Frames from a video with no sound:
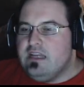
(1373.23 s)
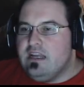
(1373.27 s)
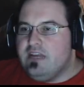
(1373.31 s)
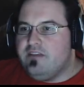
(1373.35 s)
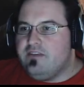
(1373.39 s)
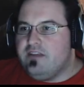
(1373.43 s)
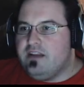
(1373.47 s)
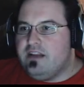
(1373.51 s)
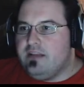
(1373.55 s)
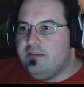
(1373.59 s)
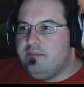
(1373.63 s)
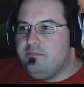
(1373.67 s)

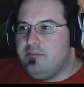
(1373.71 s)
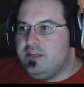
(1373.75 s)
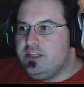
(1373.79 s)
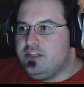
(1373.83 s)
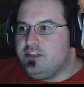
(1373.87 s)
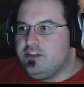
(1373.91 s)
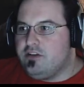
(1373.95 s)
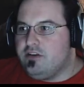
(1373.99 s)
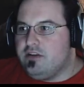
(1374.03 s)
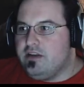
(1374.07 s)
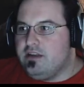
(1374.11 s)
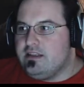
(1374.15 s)
If it had
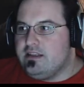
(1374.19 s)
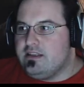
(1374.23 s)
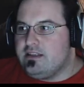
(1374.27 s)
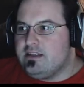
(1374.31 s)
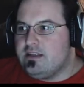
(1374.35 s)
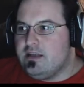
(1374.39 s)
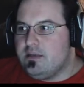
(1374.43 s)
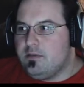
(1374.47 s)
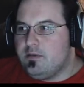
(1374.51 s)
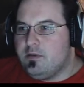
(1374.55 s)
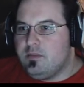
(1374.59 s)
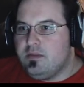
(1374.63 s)
been during the
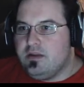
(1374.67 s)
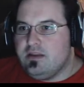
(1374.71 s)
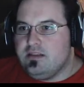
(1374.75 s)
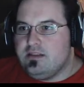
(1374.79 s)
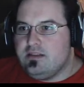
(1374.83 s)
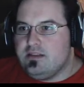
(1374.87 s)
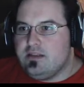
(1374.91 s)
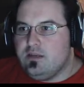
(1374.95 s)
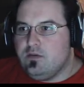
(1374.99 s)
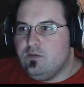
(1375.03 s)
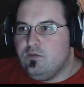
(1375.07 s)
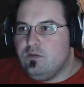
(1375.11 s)
summer
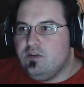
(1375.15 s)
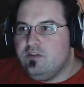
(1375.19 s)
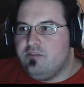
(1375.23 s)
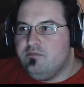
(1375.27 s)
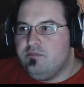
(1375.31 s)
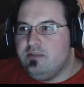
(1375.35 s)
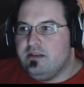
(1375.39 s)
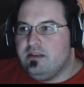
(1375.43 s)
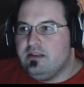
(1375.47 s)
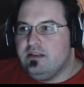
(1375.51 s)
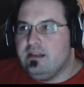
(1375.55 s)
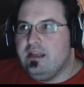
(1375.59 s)
months, it would
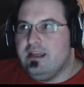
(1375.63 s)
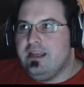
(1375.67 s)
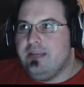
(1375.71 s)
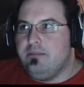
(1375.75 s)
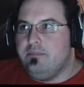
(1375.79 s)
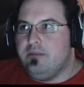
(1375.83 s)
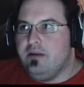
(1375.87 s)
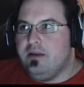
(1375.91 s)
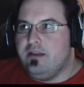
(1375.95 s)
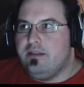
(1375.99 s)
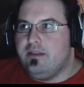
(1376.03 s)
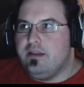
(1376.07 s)
have been
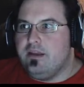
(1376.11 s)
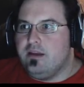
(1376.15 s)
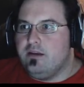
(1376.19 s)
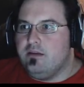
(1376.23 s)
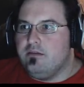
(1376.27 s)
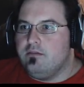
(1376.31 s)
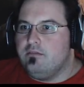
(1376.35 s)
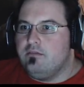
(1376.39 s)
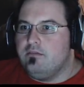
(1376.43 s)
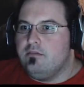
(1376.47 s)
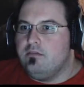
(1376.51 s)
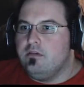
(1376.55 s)
light by
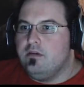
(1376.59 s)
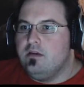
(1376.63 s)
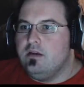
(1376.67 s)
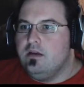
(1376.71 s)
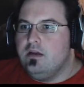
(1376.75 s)
then.